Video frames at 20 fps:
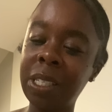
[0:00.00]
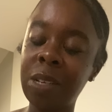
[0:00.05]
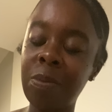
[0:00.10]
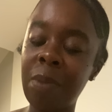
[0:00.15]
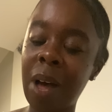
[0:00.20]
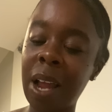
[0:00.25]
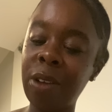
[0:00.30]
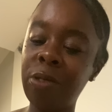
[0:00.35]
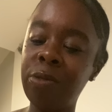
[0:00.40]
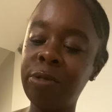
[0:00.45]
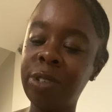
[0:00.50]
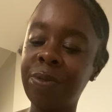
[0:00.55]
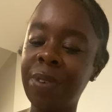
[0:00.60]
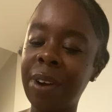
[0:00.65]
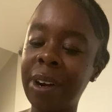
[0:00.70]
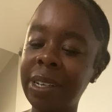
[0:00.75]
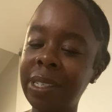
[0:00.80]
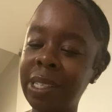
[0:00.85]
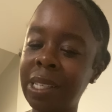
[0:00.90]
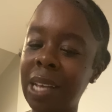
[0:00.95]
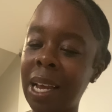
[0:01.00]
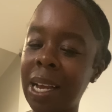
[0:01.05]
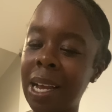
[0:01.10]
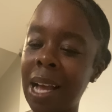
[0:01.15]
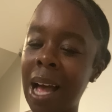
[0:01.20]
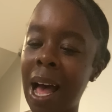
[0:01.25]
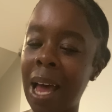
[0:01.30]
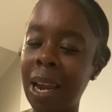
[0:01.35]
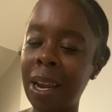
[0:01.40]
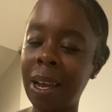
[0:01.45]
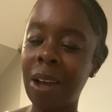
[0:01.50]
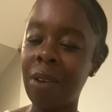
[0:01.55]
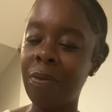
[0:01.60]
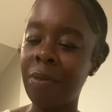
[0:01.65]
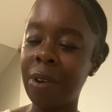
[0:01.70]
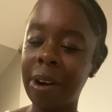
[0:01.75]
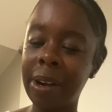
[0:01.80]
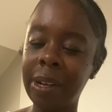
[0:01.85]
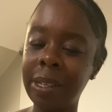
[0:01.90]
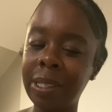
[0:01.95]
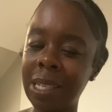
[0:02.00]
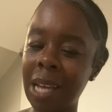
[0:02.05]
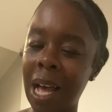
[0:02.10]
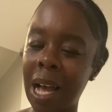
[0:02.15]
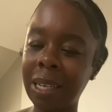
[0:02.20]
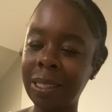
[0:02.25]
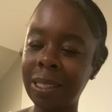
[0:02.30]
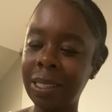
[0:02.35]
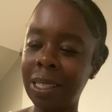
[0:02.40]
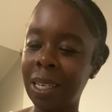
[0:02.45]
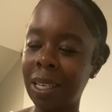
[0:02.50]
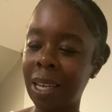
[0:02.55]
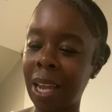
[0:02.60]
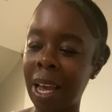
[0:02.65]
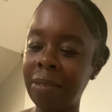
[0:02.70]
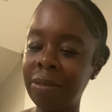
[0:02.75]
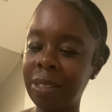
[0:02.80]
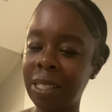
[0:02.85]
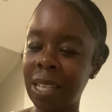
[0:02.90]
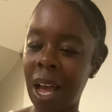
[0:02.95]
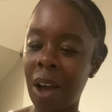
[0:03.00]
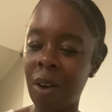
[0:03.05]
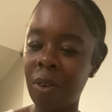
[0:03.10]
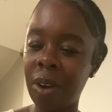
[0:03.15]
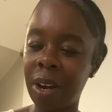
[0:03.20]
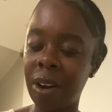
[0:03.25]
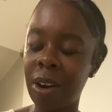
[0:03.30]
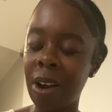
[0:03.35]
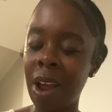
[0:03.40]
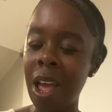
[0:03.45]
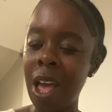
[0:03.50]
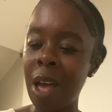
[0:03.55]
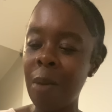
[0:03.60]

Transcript: Somebody who's very psychotic, a very toxic lifestyle here,